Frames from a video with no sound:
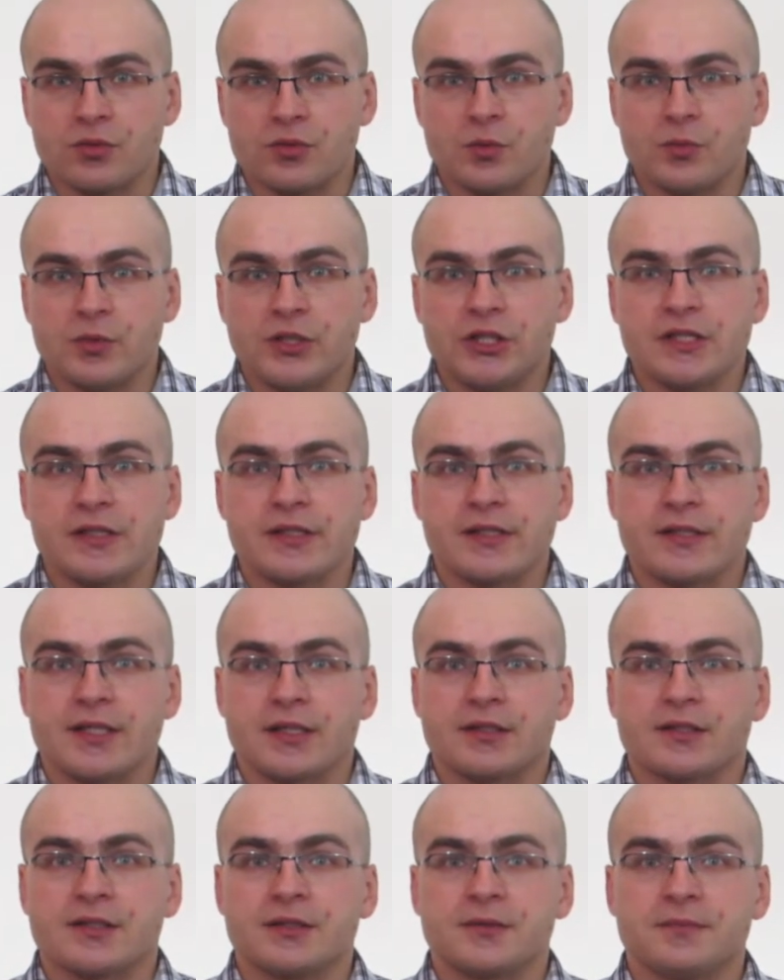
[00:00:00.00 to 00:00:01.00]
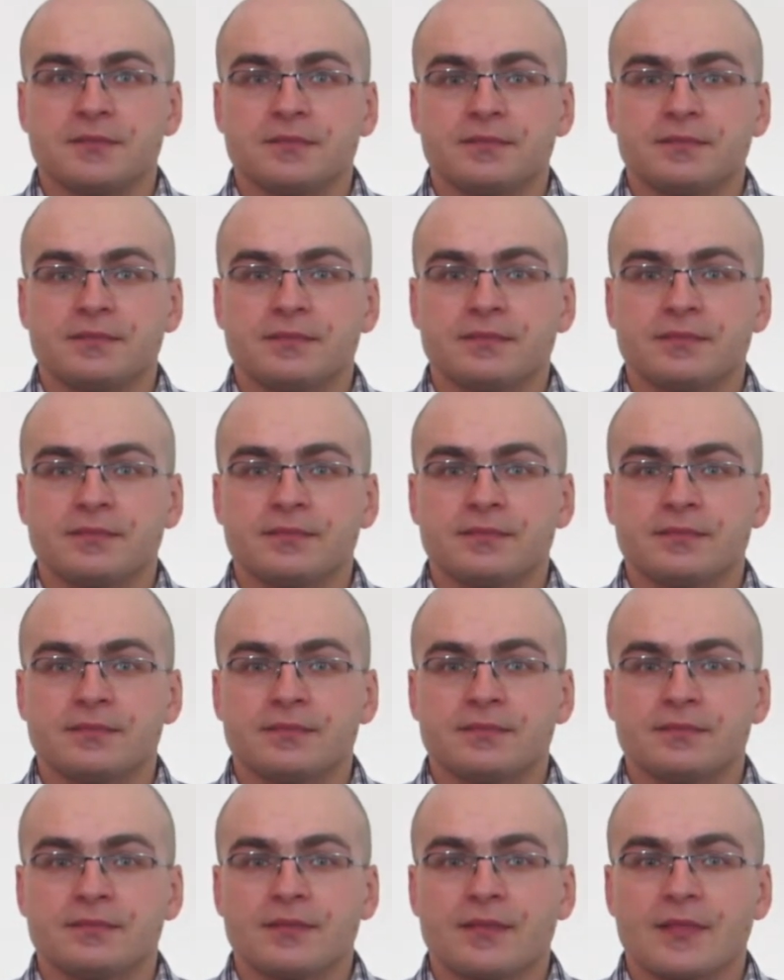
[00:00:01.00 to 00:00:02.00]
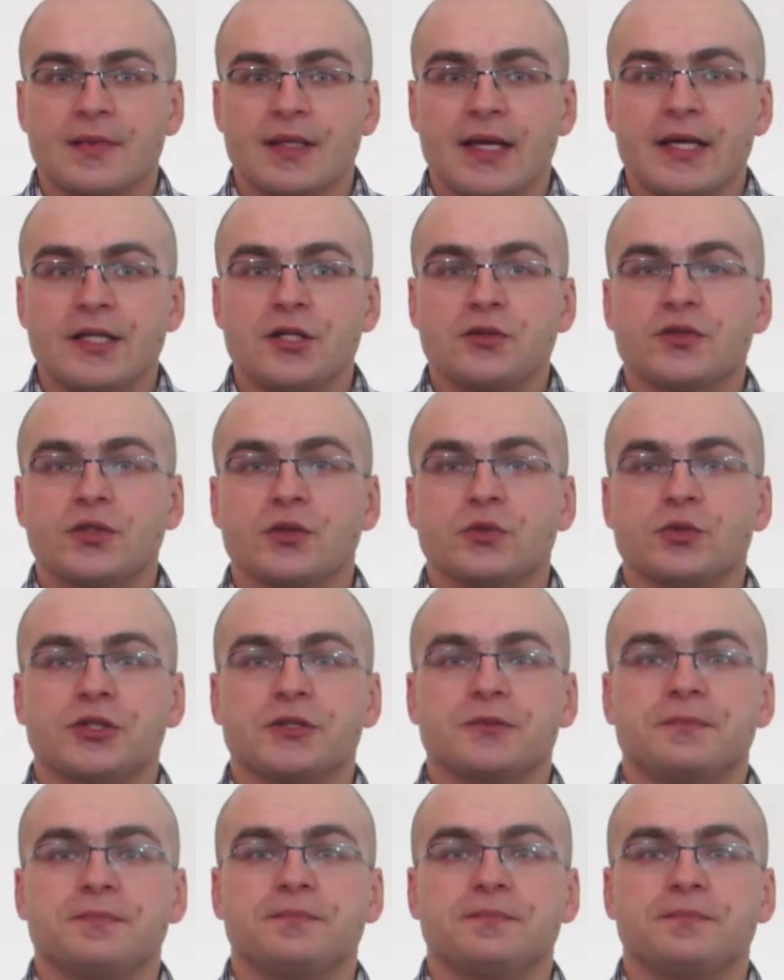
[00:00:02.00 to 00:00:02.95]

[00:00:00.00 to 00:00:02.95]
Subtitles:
which is 6. End of solution.